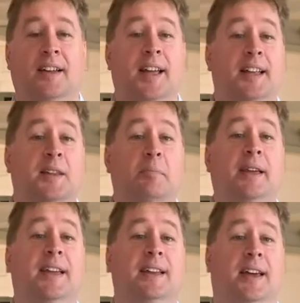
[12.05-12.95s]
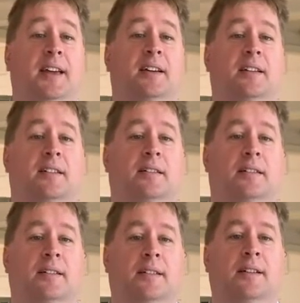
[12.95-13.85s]
In the beginning,
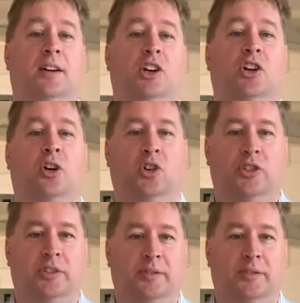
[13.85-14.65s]
God.